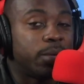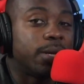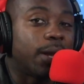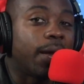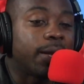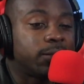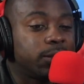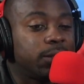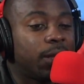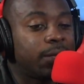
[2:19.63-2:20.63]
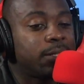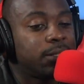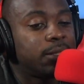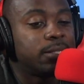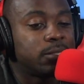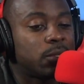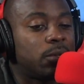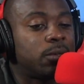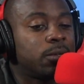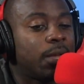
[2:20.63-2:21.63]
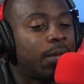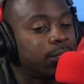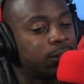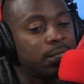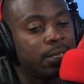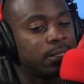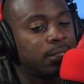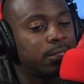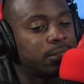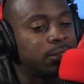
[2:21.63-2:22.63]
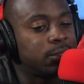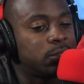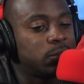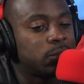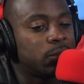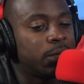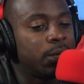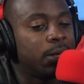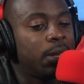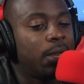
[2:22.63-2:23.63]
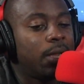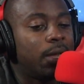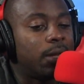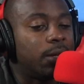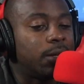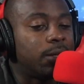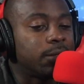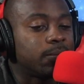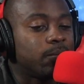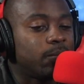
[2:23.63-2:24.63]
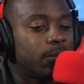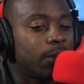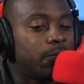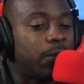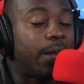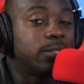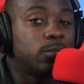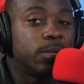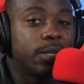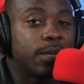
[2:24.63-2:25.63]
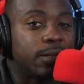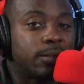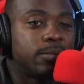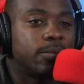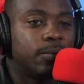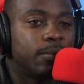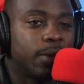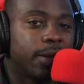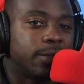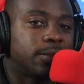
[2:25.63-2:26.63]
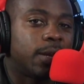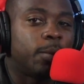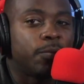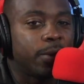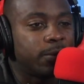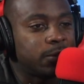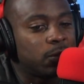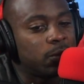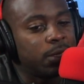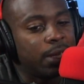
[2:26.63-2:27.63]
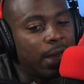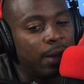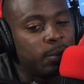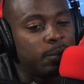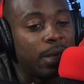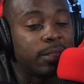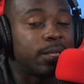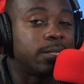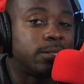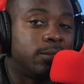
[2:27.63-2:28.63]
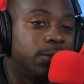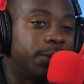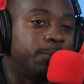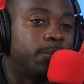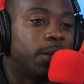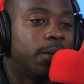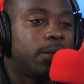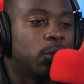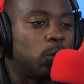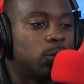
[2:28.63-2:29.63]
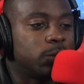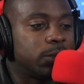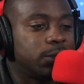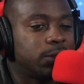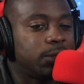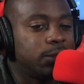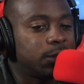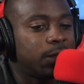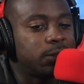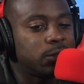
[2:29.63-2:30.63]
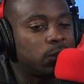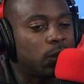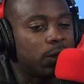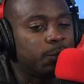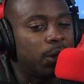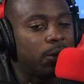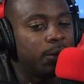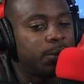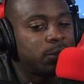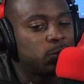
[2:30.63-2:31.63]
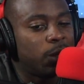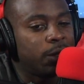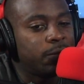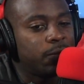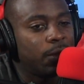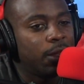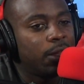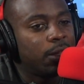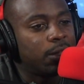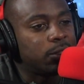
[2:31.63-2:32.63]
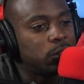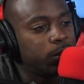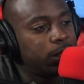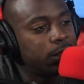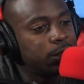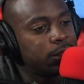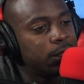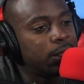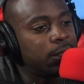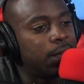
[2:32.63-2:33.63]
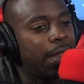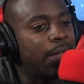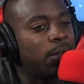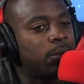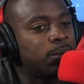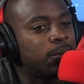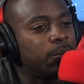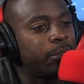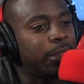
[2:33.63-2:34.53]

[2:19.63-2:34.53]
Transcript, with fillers: but I actually like the song. I actually like the lyrics that he's using on there. Uh, Find You Again, hands down my favorite song on the album. Yeah. I think it's deep. You know, he's he's kind of just talking about him and his wife, uh, Dreka, and how,